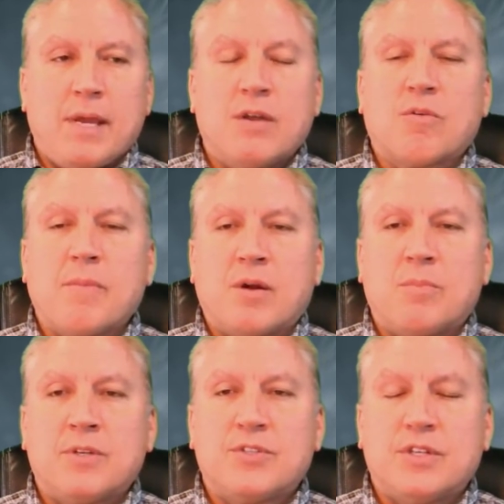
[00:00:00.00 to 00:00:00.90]
Incremental
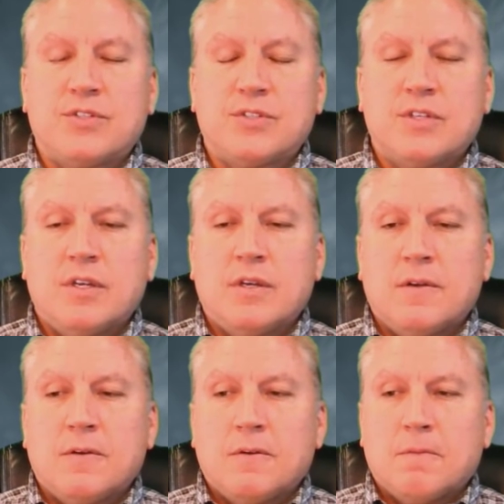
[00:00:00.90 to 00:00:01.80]
business
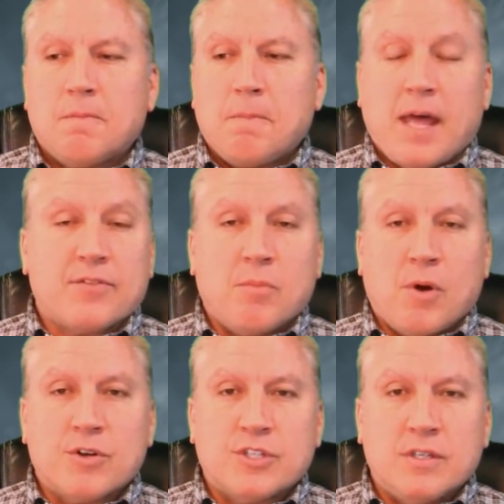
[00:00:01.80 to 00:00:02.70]
has a
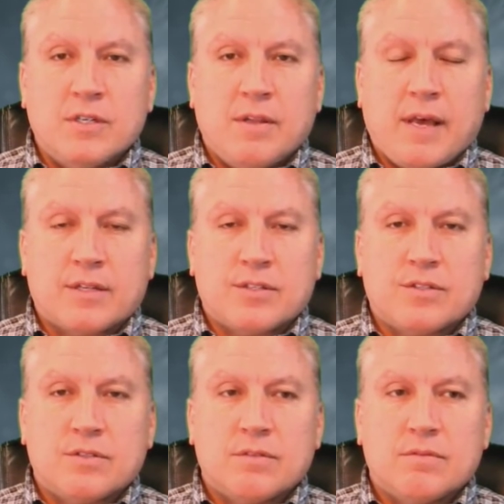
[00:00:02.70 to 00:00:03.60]
margin that's